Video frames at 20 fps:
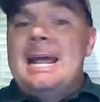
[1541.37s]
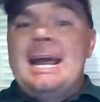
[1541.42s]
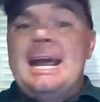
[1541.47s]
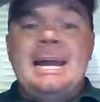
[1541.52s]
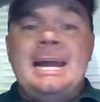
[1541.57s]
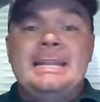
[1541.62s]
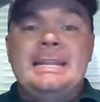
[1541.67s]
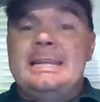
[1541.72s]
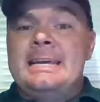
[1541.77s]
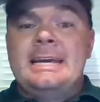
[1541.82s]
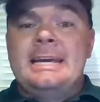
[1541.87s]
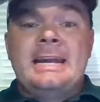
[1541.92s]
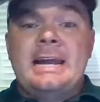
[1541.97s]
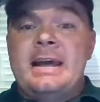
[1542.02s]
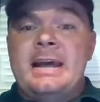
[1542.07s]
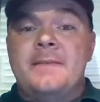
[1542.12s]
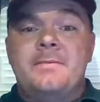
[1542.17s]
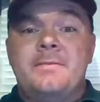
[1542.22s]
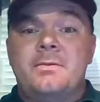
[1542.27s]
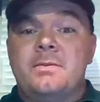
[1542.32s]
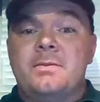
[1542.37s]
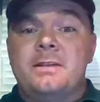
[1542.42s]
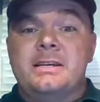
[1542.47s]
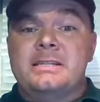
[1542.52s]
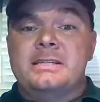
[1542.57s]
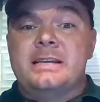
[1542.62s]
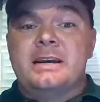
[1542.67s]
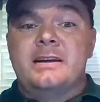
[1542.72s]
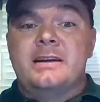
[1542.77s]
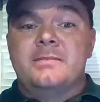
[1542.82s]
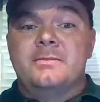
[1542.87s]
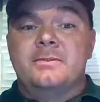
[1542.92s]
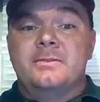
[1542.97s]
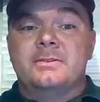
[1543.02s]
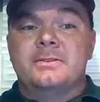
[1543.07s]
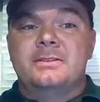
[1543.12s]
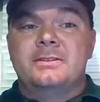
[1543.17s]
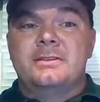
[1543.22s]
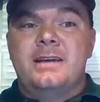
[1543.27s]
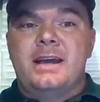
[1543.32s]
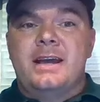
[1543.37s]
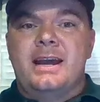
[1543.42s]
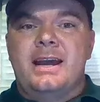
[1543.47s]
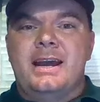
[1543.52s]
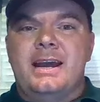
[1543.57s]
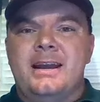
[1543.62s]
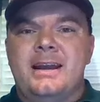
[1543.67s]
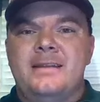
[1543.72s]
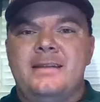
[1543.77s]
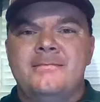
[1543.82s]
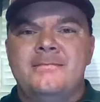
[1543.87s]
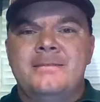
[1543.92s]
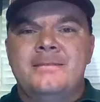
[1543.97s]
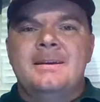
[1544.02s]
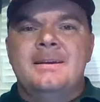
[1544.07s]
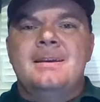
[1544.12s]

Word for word: anything can happen with these animals and